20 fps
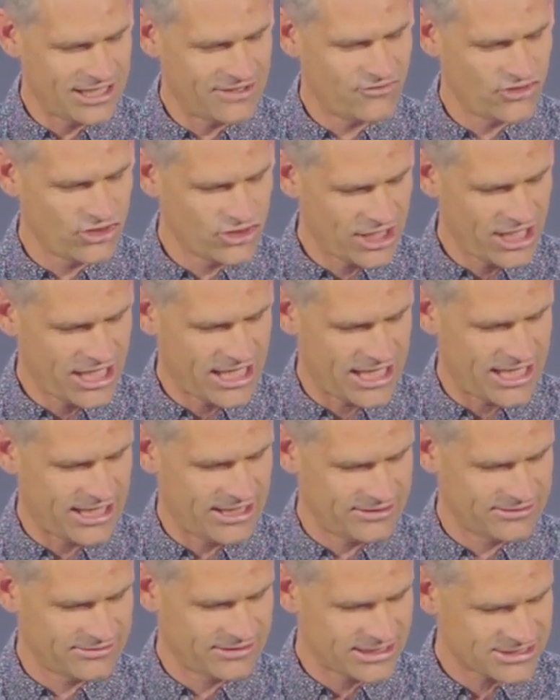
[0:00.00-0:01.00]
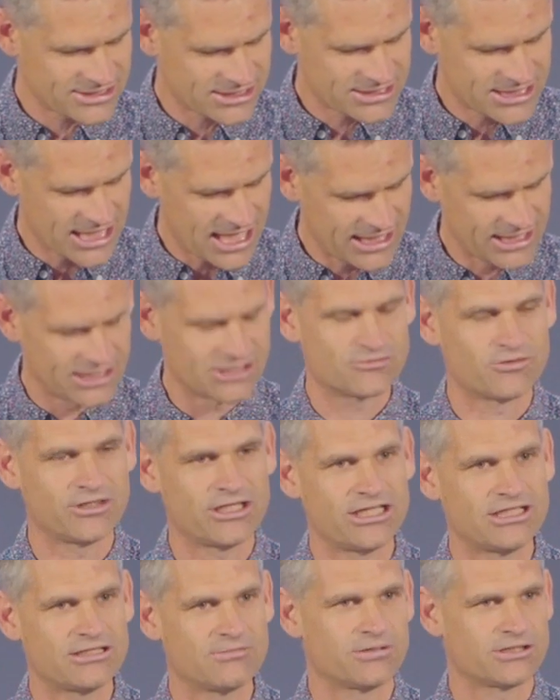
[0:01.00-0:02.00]
If you're there, that's the challenge. We
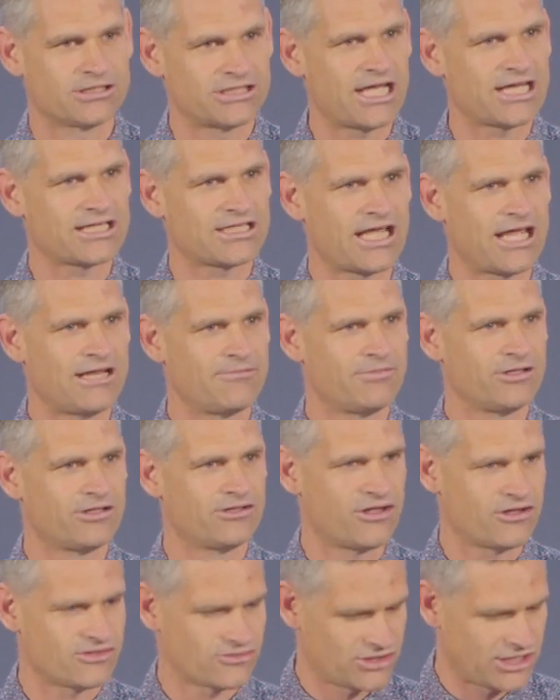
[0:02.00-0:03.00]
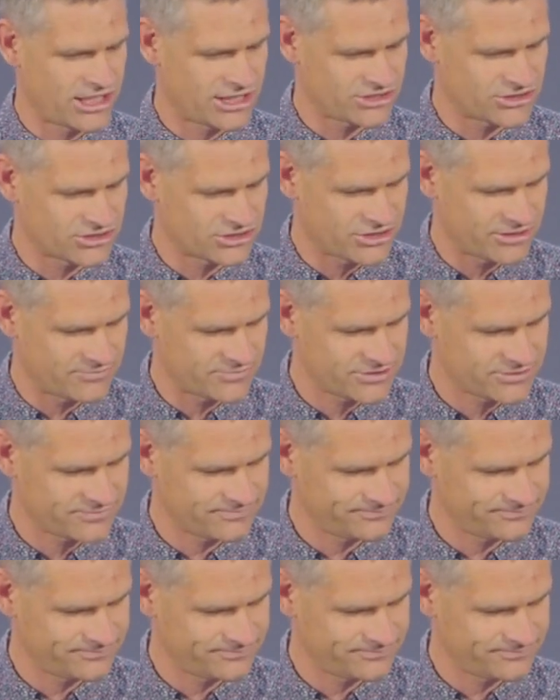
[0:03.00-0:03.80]
need to protect and build those relationships.